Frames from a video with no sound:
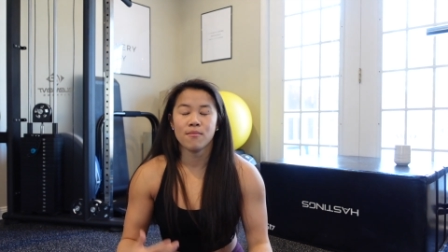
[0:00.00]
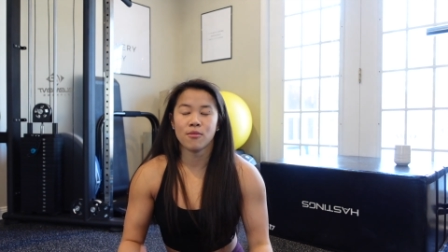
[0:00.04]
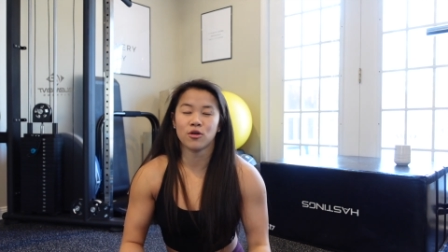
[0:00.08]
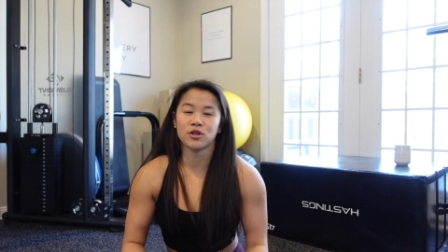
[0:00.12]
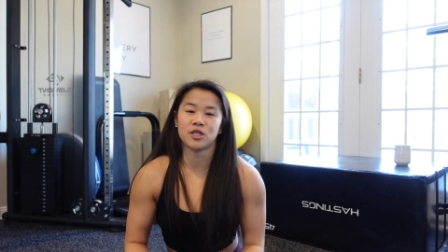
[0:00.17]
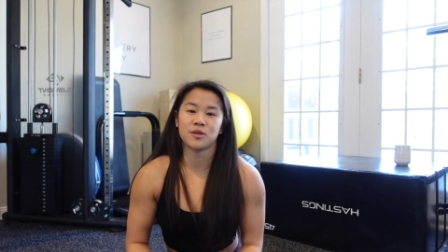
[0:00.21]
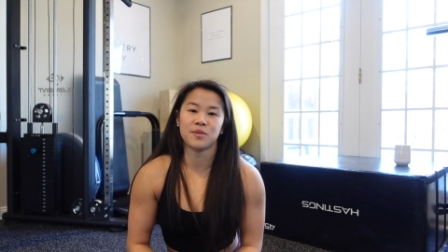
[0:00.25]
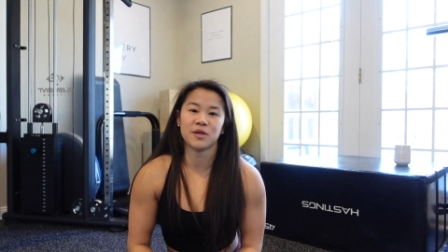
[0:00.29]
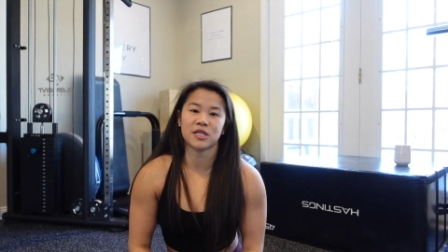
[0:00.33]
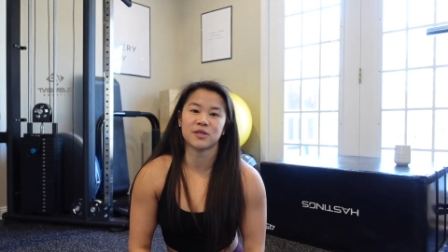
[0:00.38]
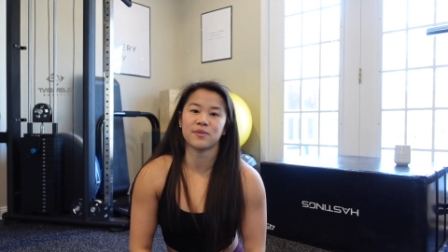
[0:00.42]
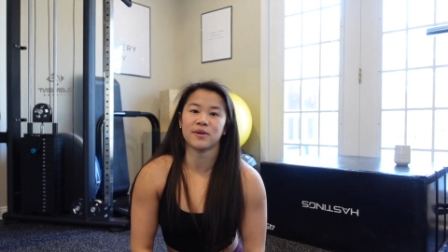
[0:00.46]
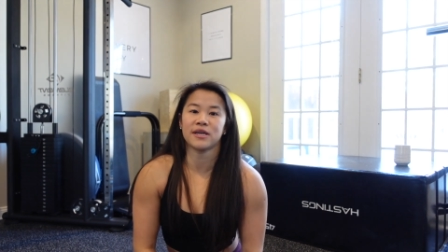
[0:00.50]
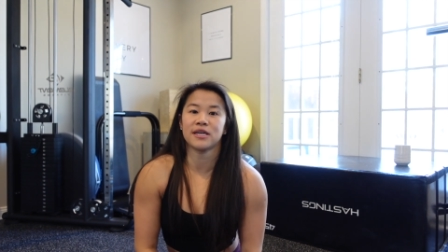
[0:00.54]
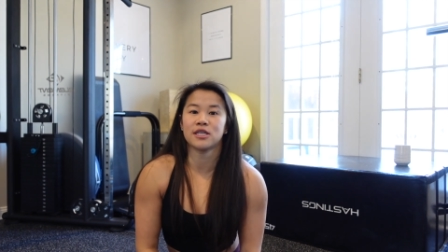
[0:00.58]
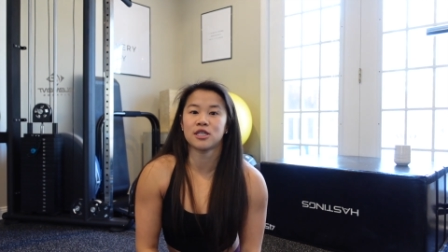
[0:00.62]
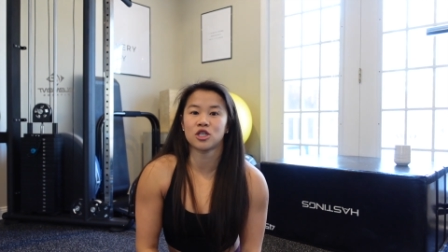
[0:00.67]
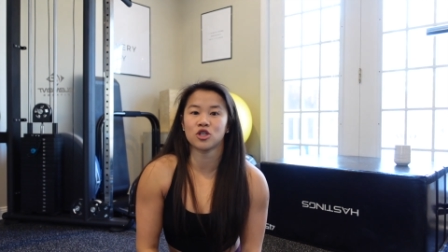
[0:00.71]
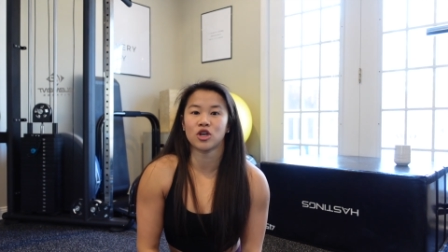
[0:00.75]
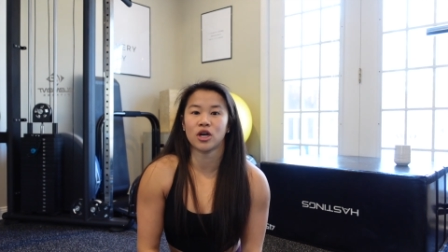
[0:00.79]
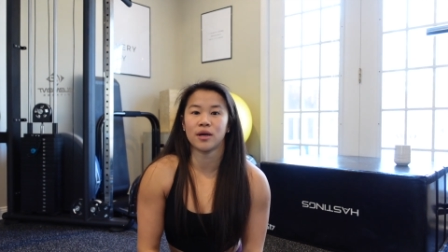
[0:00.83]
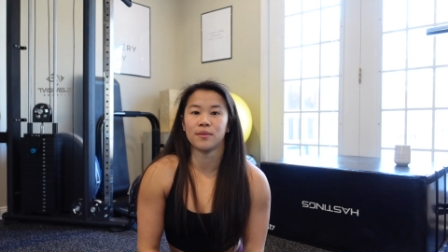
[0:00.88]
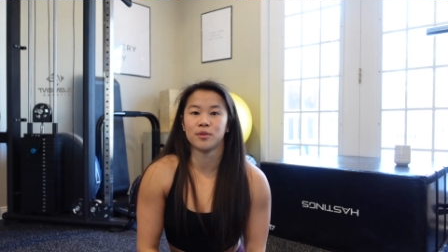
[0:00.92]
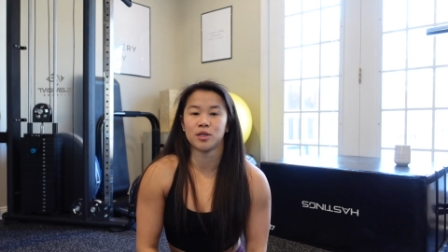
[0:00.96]
mostly because my
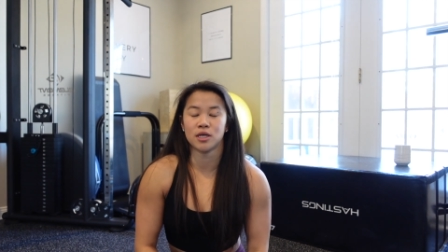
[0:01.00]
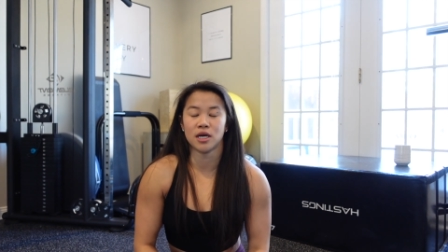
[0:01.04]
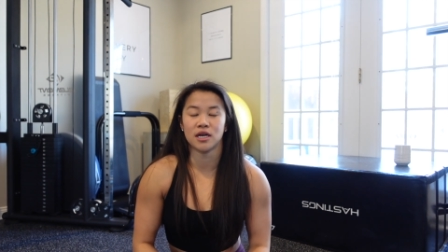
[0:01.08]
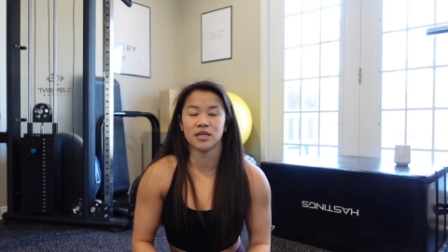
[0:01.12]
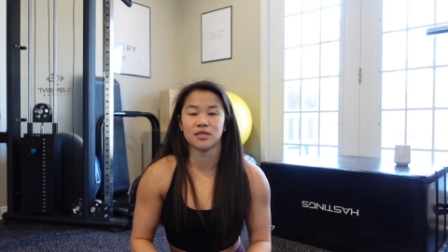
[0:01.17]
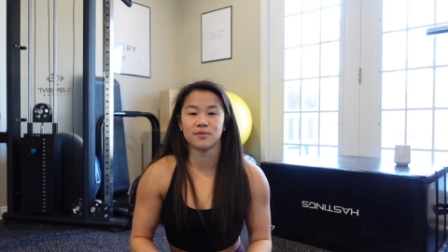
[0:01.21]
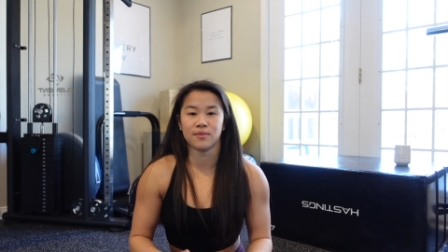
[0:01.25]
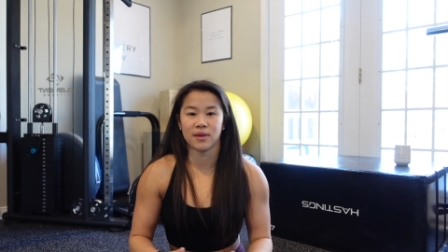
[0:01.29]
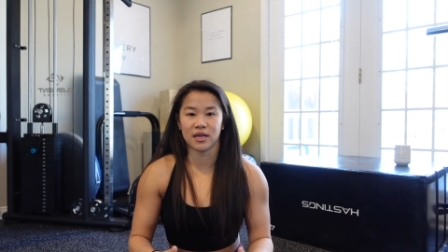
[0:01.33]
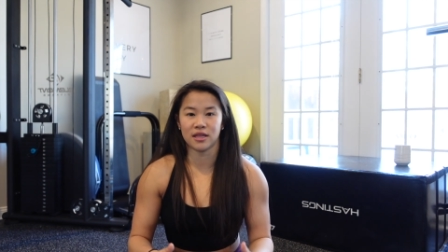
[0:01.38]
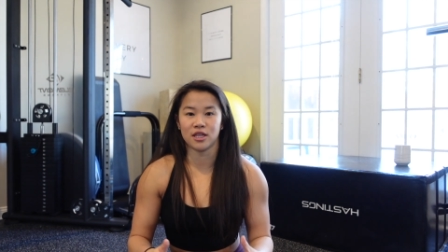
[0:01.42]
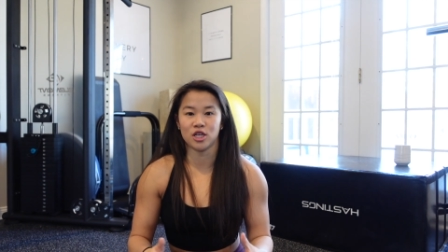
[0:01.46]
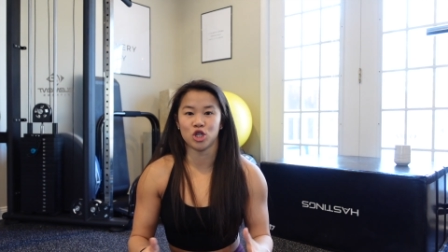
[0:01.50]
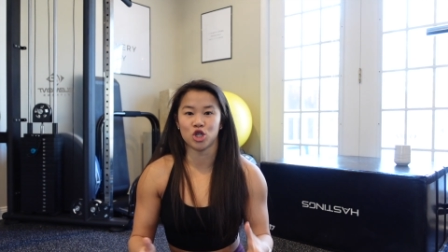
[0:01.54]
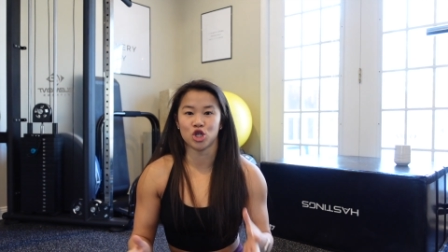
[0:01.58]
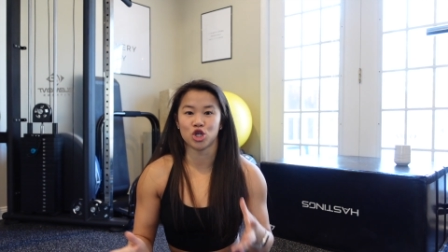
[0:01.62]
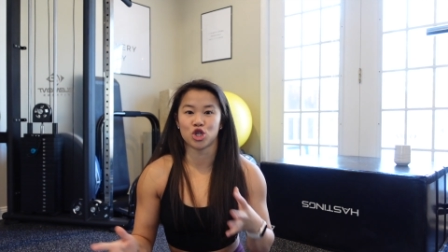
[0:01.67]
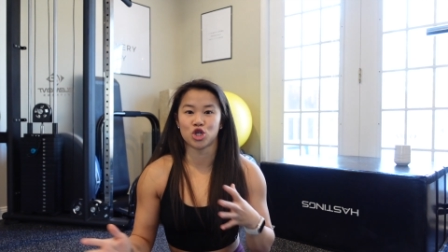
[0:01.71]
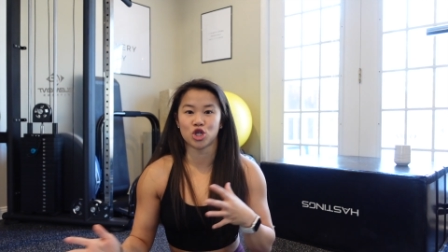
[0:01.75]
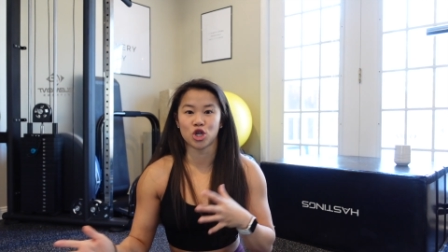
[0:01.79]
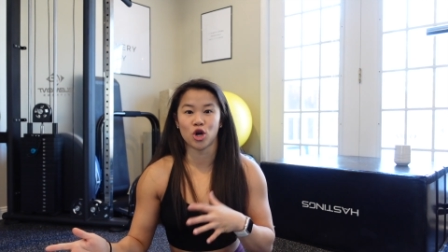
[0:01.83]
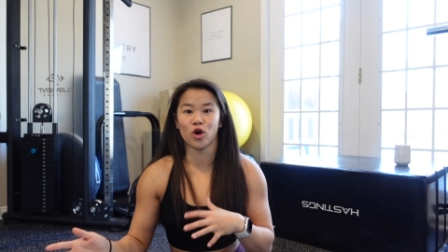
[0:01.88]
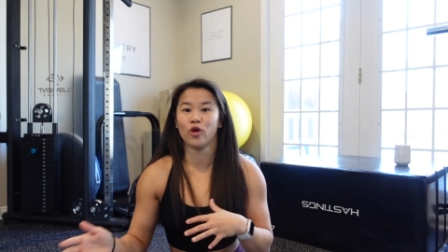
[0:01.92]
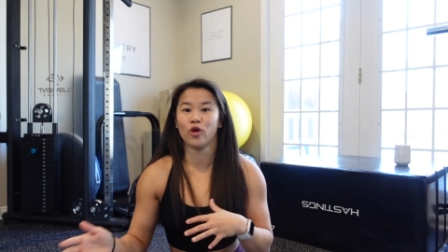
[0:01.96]
Instagram does mainly
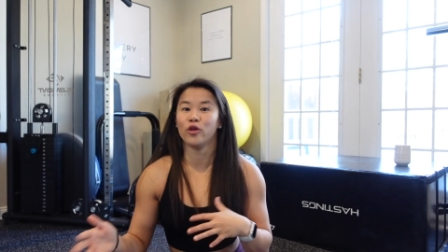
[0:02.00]
just show